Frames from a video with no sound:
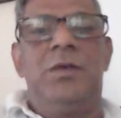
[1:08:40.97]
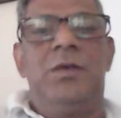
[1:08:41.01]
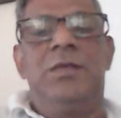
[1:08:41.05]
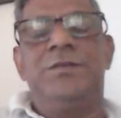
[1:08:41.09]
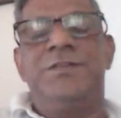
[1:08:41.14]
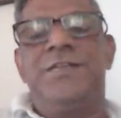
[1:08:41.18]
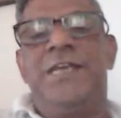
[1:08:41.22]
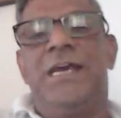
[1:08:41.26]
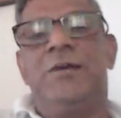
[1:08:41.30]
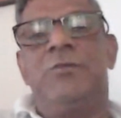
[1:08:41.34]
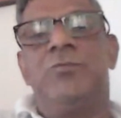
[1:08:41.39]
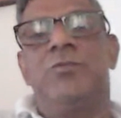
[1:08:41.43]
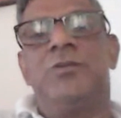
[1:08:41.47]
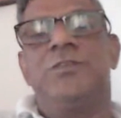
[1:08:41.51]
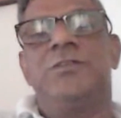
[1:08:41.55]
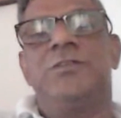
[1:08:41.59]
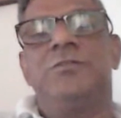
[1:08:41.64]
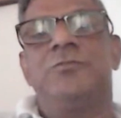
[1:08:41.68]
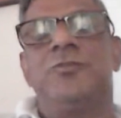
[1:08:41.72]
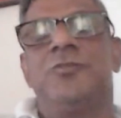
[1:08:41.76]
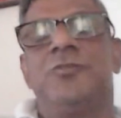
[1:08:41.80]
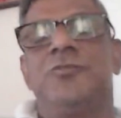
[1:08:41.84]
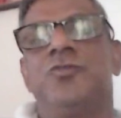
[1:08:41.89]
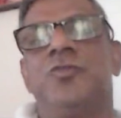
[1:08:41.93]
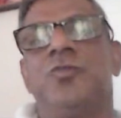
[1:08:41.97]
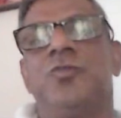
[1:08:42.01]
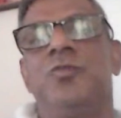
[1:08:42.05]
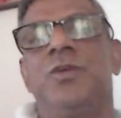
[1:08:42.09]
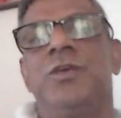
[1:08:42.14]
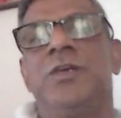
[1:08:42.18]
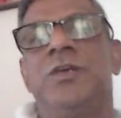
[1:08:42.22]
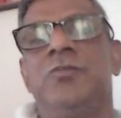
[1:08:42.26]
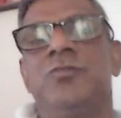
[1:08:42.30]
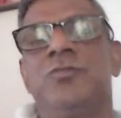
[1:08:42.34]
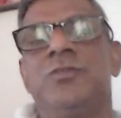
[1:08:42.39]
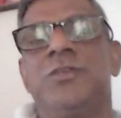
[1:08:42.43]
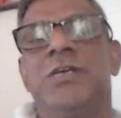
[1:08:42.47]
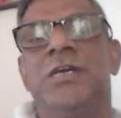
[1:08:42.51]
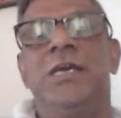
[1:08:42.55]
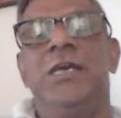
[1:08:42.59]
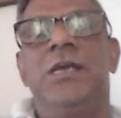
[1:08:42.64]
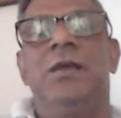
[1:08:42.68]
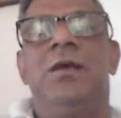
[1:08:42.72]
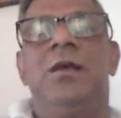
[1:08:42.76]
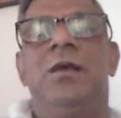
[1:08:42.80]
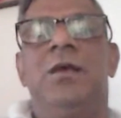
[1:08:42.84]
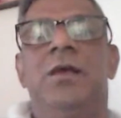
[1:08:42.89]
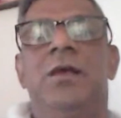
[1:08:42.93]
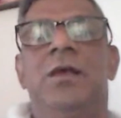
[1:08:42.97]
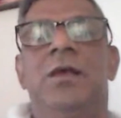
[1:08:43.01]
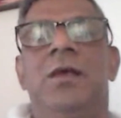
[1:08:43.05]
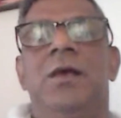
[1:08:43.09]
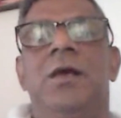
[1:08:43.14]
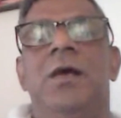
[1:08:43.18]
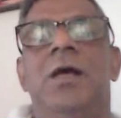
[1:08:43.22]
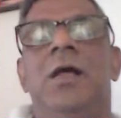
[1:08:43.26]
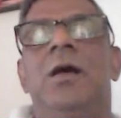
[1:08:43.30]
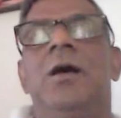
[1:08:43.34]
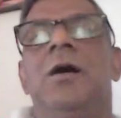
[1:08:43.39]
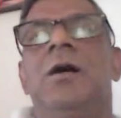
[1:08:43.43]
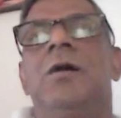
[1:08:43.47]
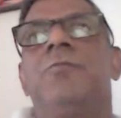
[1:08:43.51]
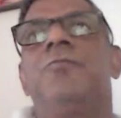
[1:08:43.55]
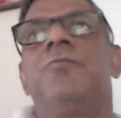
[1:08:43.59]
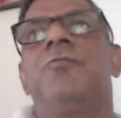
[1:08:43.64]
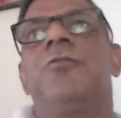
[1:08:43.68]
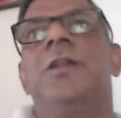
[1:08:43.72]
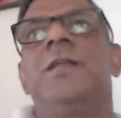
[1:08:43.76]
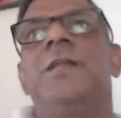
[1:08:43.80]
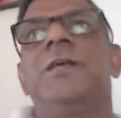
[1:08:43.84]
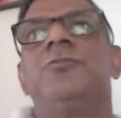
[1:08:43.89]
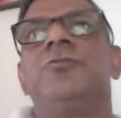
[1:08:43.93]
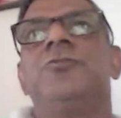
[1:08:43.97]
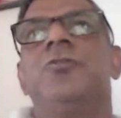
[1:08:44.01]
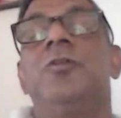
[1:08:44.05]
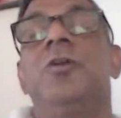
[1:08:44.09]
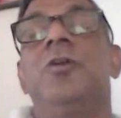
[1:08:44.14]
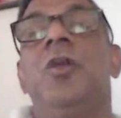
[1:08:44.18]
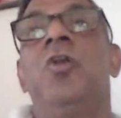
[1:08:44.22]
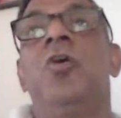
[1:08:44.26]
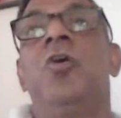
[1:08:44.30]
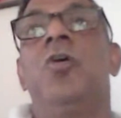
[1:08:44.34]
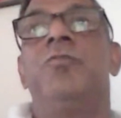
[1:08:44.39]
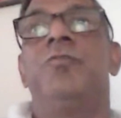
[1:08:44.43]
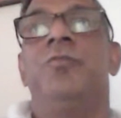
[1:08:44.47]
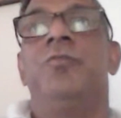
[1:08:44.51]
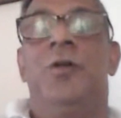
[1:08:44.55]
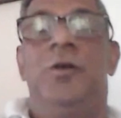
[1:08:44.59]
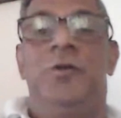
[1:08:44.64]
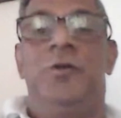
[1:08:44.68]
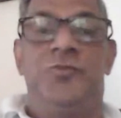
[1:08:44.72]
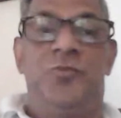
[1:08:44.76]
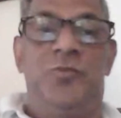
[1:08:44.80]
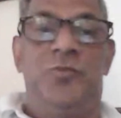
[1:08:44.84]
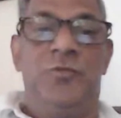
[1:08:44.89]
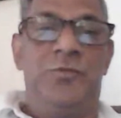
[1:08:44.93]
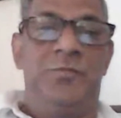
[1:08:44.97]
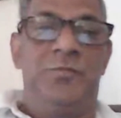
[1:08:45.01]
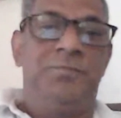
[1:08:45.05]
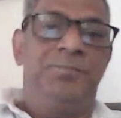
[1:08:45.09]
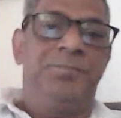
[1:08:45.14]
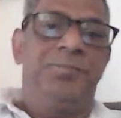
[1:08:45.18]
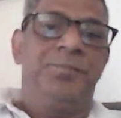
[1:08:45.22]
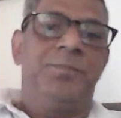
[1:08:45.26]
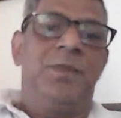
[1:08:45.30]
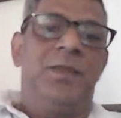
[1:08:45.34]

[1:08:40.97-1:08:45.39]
In tag questions also, we use a falling tone, low fall tone.